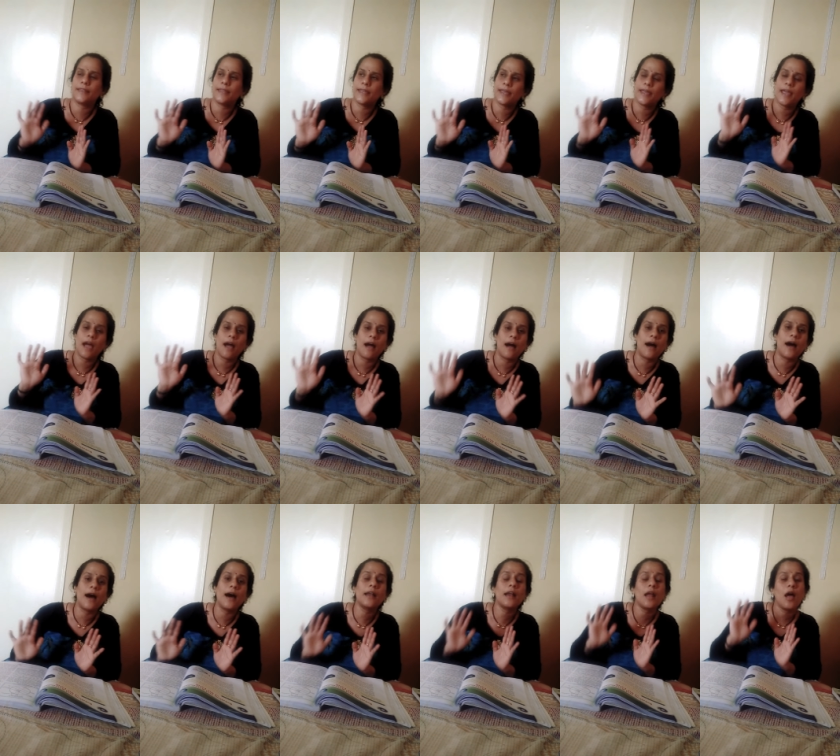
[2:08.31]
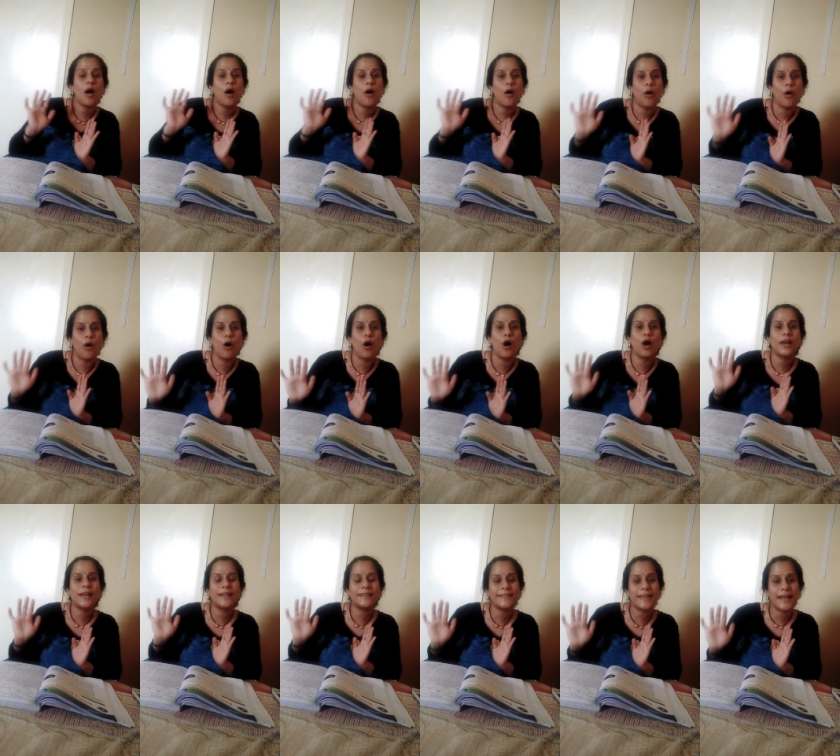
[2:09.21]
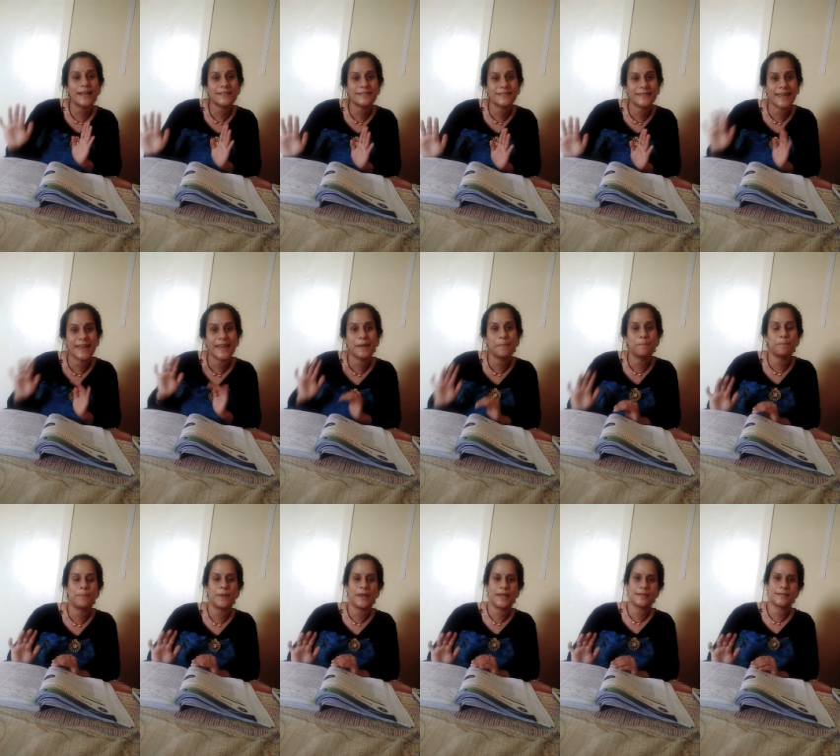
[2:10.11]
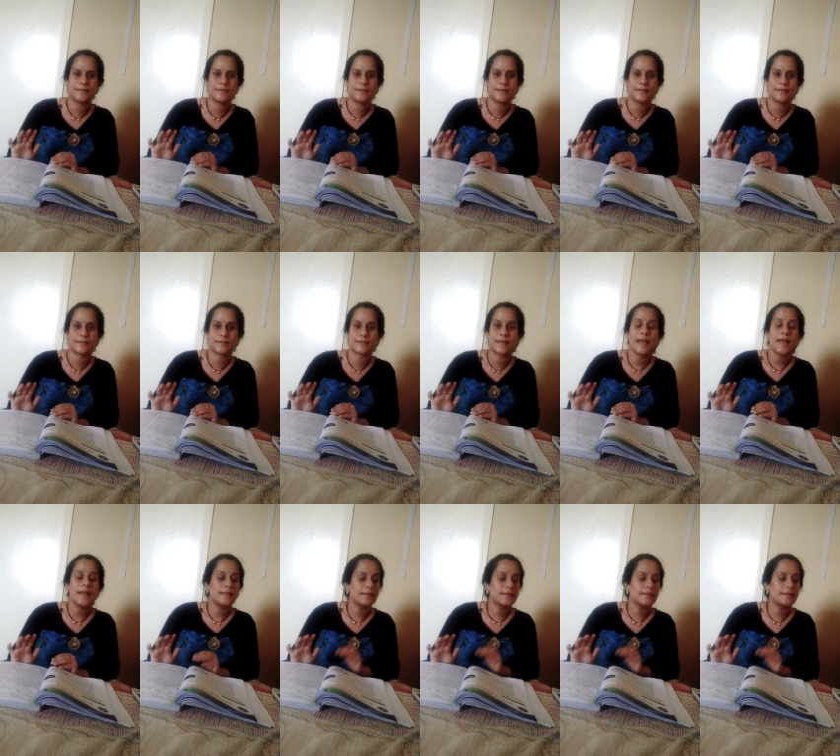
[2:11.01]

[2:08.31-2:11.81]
They are all in their same places.